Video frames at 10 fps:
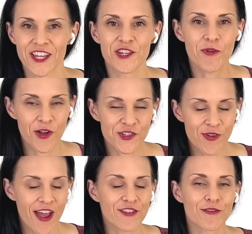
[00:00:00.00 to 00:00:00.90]
You also
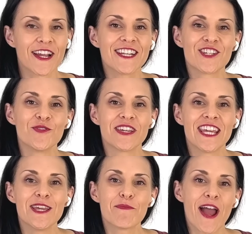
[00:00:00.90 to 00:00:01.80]
have the right to
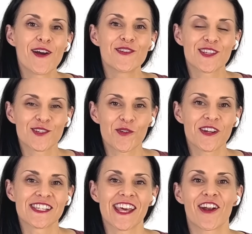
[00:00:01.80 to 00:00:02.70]
keep out
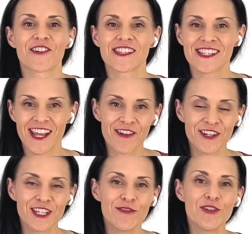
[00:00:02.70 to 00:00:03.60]
stories that are
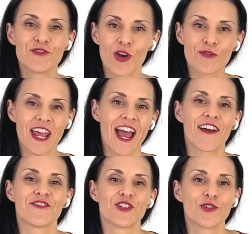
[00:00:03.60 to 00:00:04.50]
scaring you. You don't
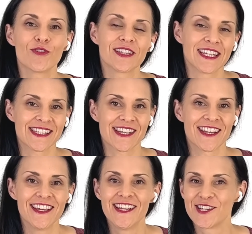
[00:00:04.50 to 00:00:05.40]
have to listen
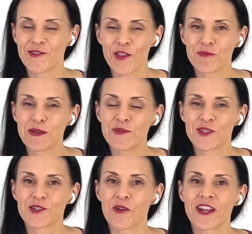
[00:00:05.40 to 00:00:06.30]
to other people's
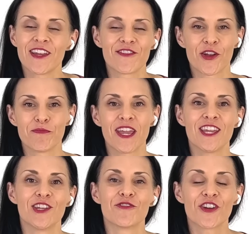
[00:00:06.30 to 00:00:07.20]
story if they're
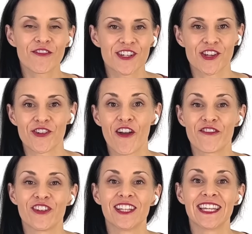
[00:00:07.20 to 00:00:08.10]
making you nervous or not
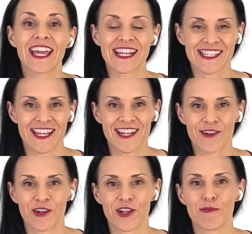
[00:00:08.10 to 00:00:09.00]
feeling excited
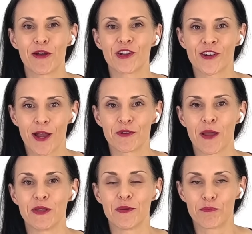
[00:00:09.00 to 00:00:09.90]
or good about your
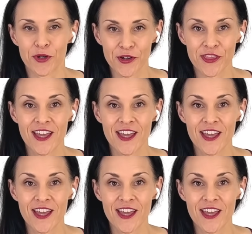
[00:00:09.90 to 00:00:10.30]
upcoming birth.